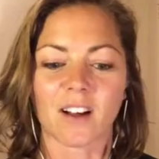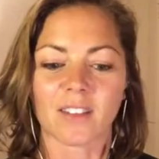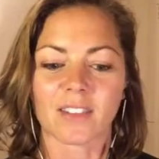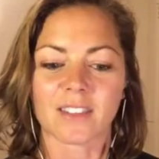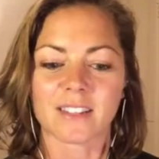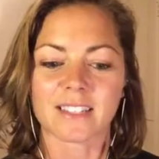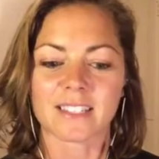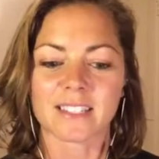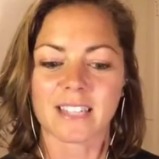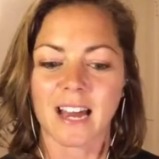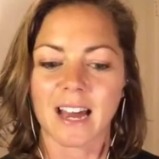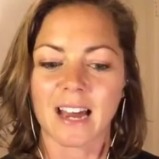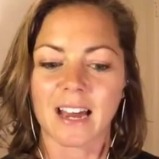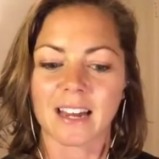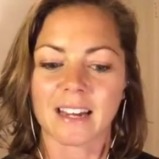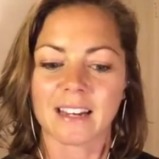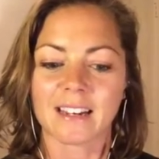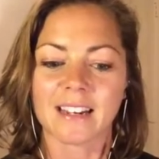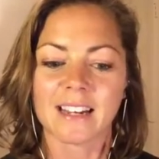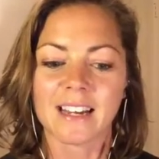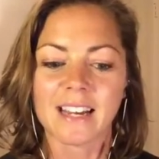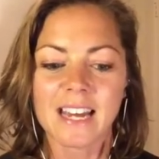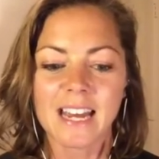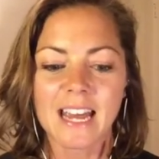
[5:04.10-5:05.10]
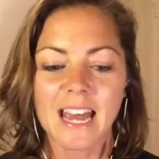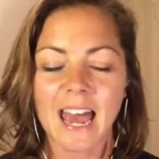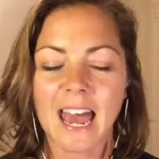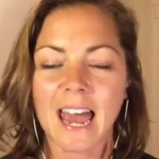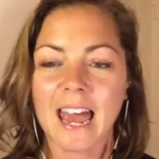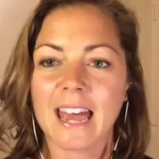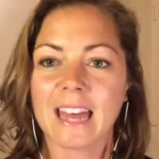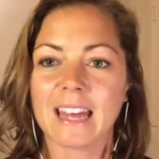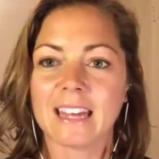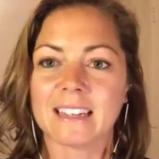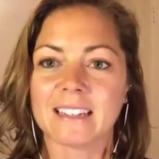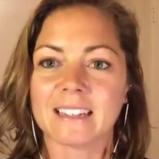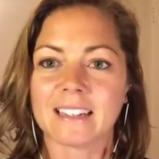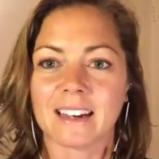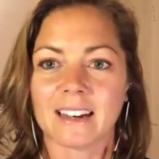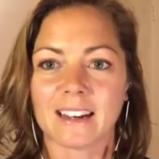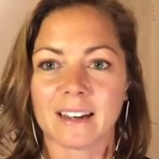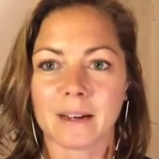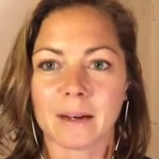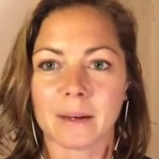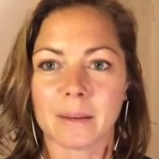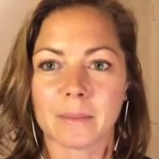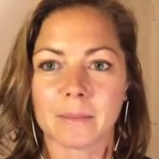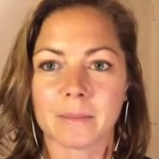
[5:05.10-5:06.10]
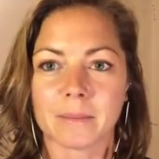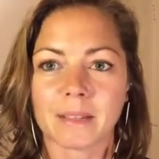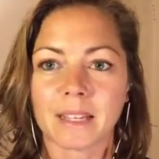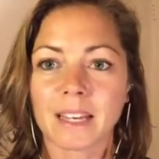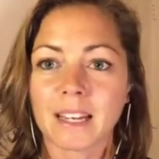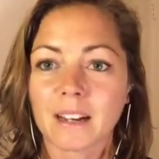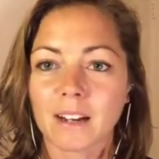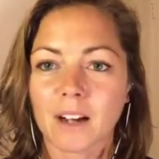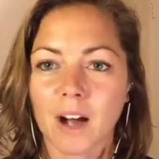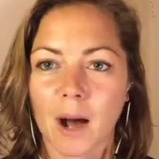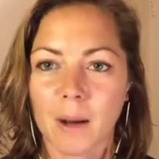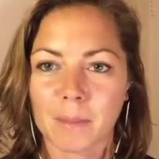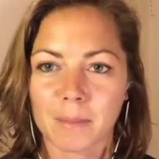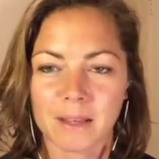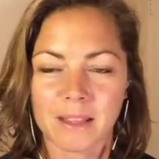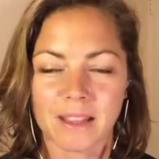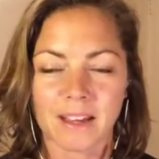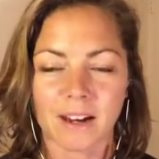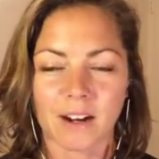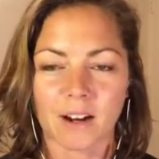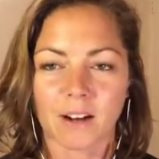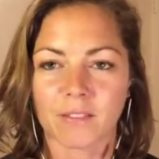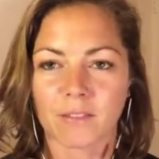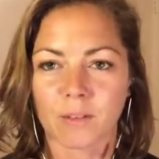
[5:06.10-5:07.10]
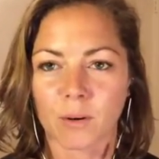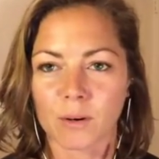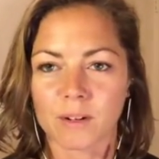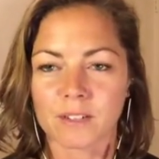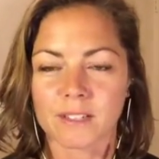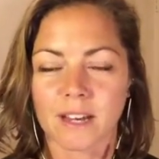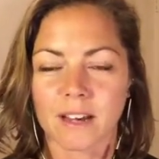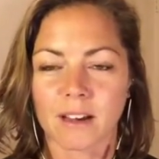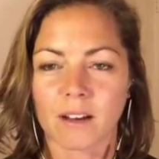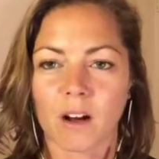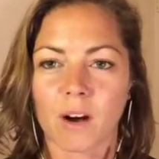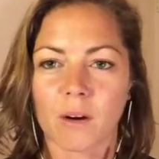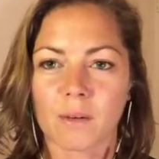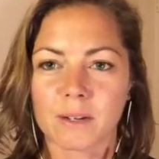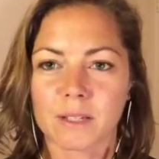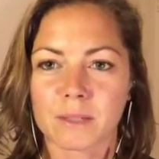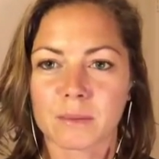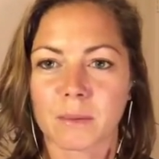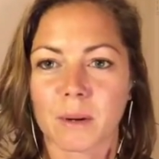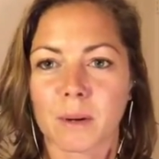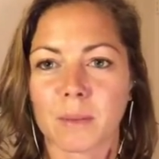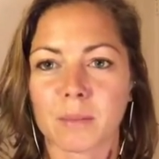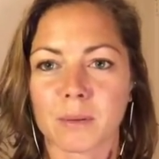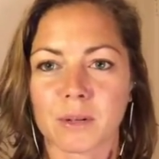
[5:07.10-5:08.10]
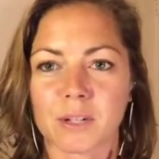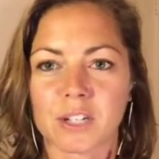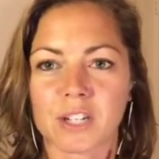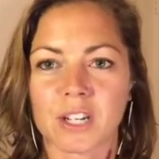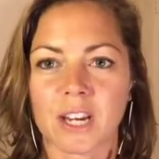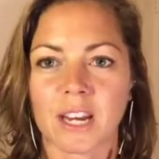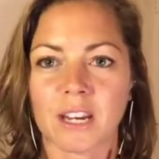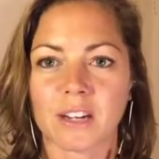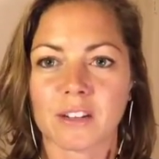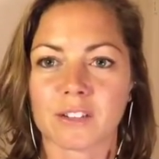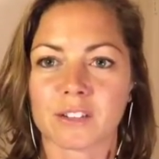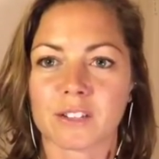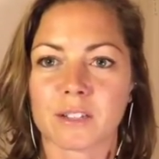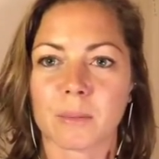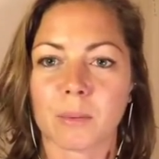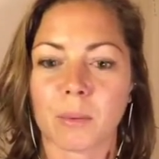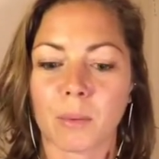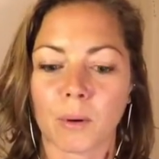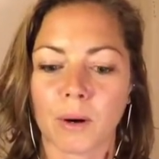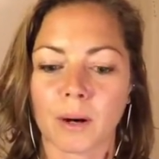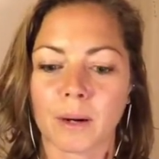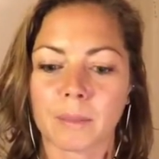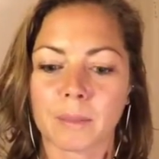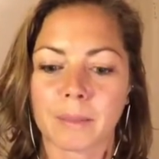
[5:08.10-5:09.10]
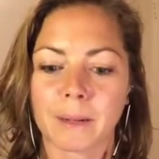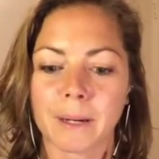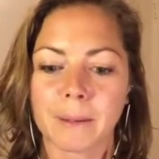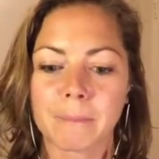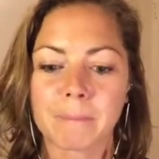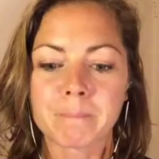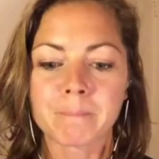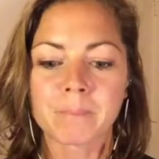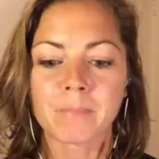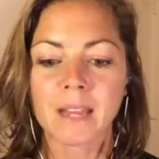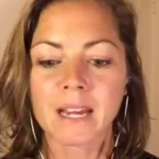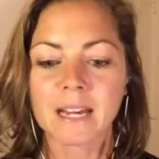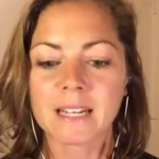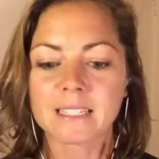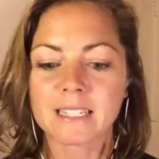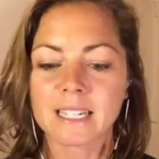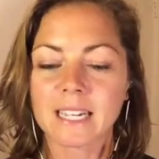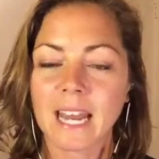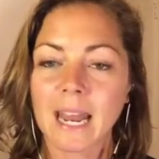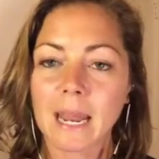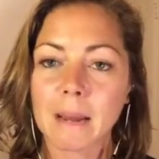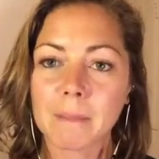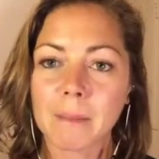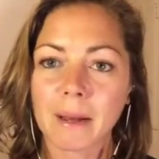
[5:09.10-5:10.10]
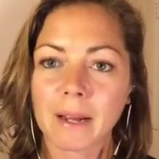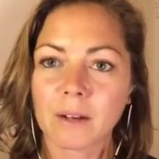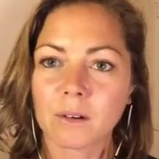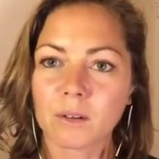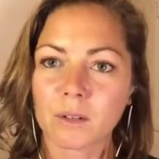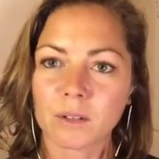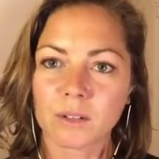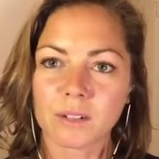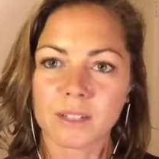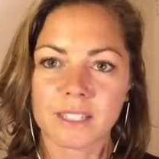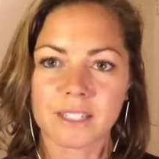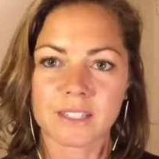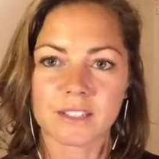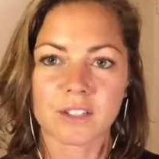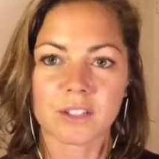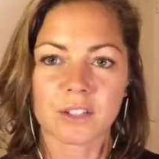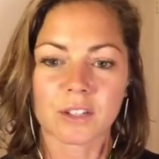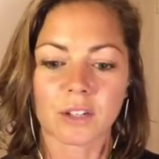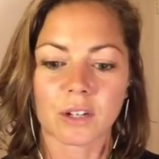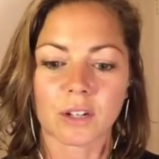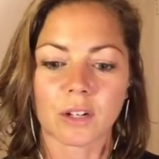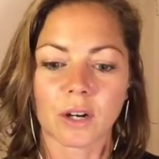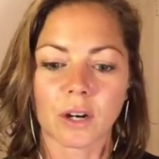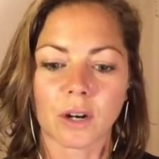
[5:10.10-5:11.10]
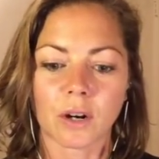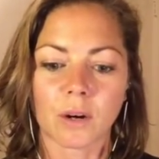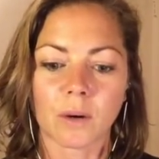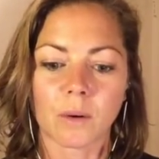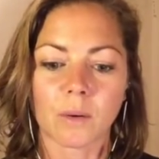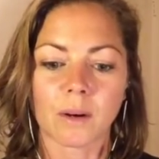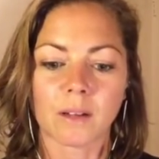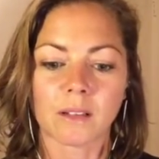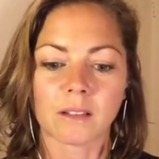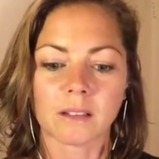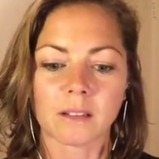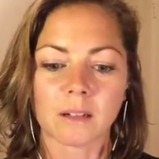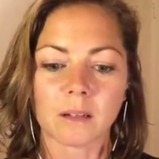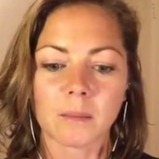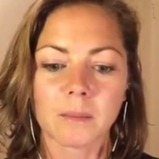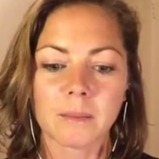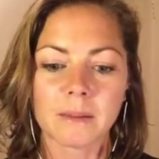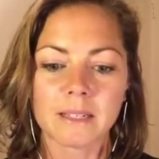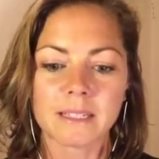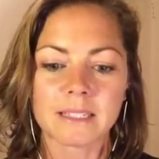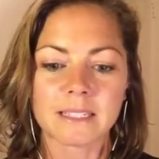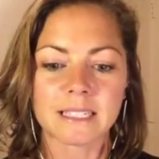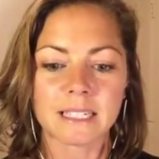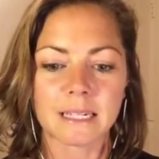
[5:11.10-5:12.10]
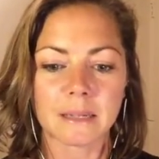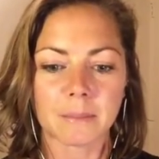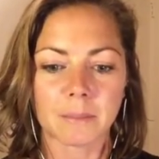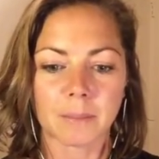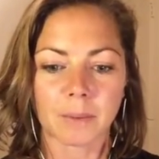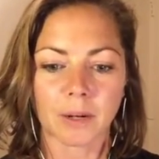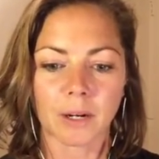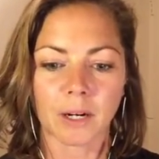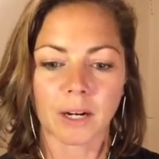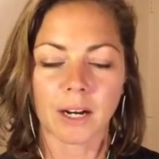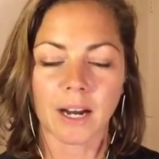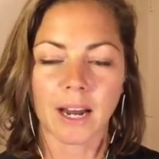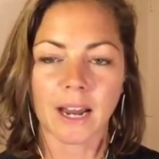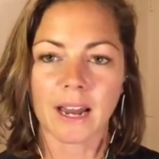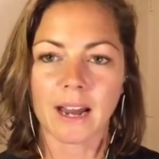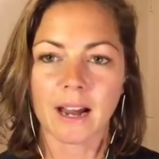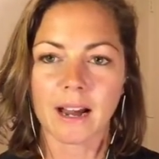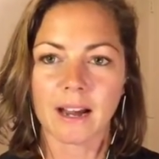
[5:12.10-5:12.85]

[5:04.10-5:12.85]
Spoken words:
on the side and get a copy there. Of course, I always appreciate your support. But today my goal is to go a little bit deeper